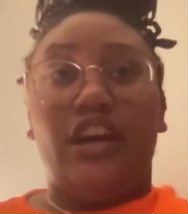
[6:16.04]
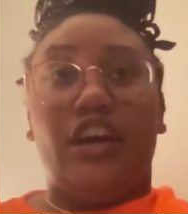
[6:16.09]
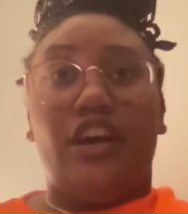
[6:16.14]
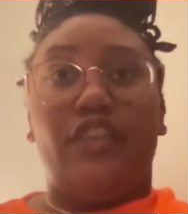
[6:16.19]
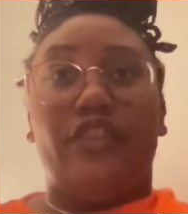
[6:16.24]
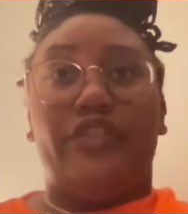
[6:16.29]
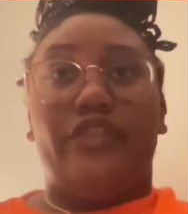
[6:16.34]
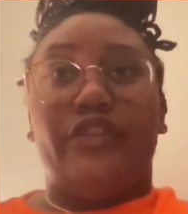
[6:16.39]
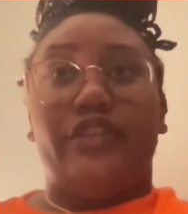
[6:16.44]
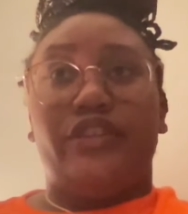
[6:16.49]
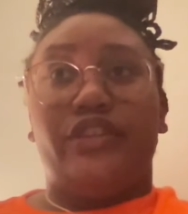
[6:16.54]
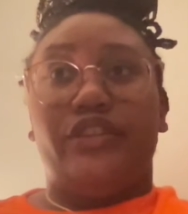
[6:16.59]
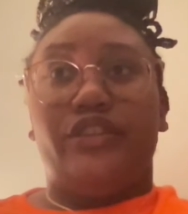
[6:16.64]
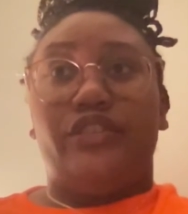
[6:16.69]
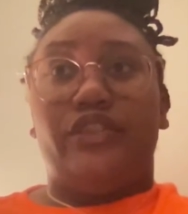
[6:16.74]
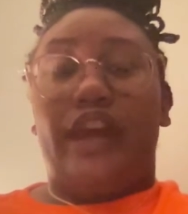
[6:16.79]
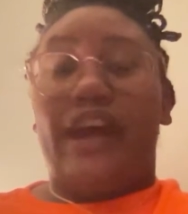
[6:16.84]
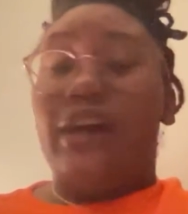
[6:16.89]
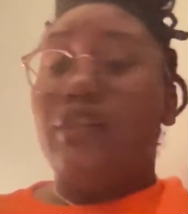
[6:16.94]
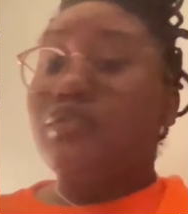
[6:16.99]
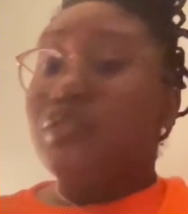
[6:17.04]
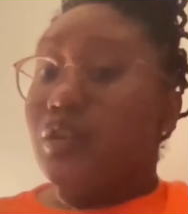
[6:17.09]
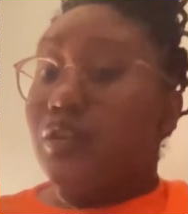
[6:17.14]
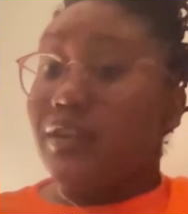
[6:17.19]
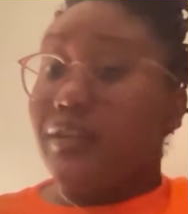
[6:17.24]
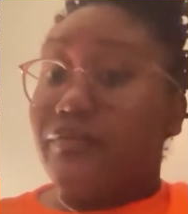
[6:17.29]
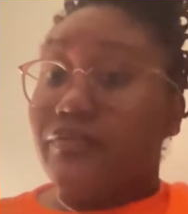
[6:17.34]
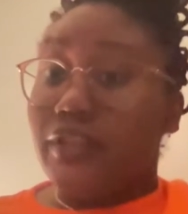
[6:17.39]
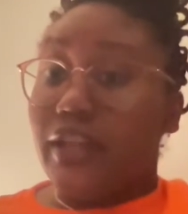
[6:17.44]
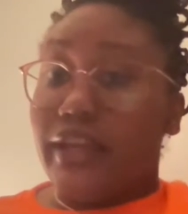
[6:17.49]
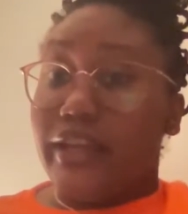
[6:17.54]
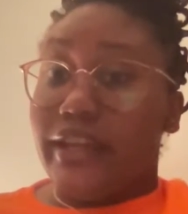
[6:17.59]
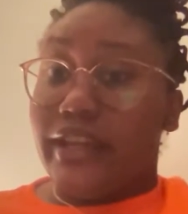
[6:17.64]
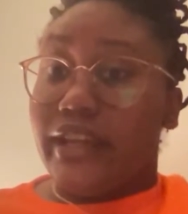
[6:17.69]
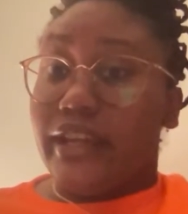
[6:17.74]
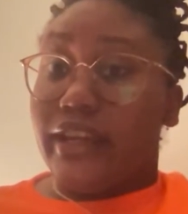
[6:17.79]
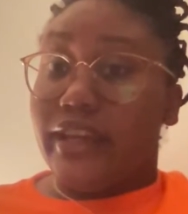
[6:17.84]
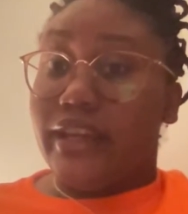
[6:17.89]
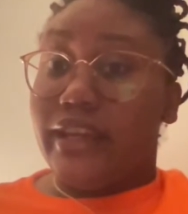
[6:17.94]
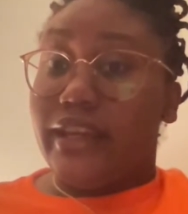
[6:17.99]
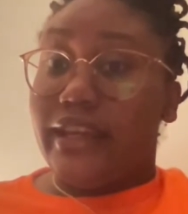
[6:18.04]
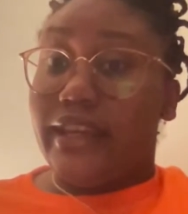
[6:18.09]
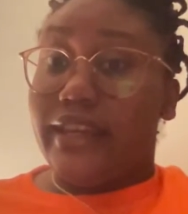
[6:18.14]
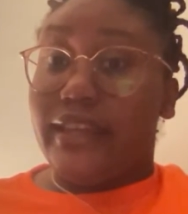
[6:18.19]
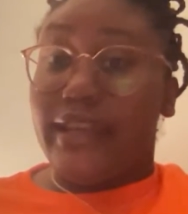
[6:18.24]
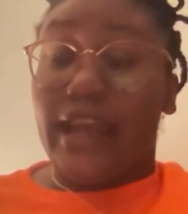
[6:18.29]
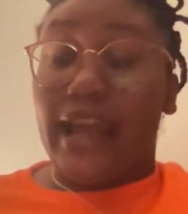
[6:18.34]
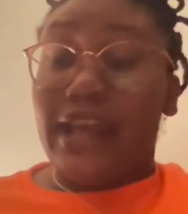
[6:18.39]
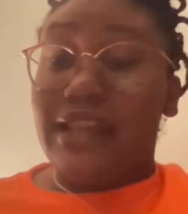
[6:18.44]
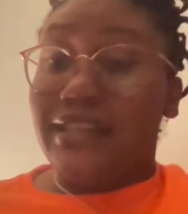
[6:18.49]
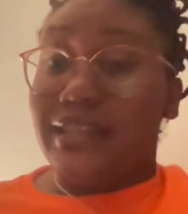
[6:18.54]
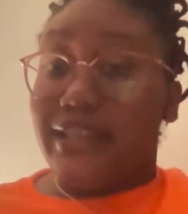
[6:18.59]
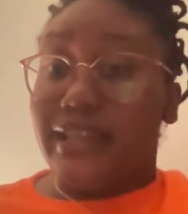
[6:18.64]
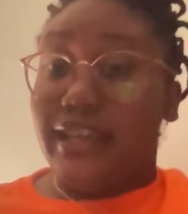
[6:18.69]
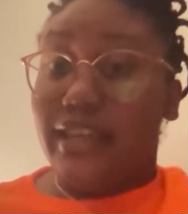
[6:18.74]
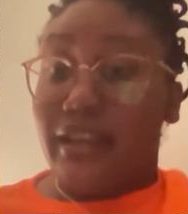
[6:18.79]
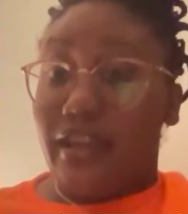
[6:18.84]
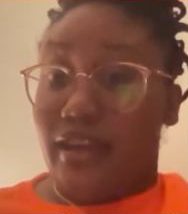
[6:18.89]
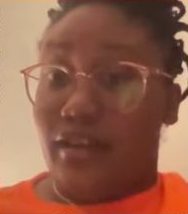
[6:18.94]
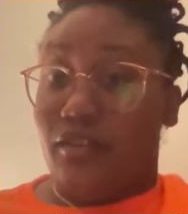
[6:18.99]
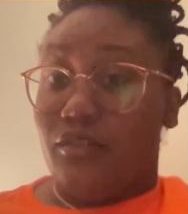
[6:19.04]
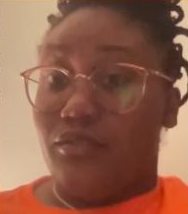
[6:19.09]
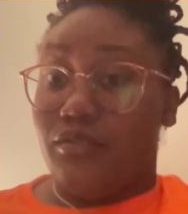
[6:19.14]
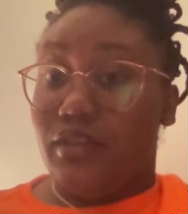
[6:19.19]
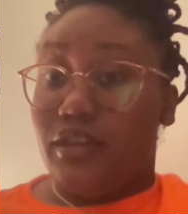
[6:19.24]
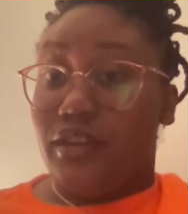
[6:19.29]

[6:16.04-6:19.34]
the house started flooding and they had to get out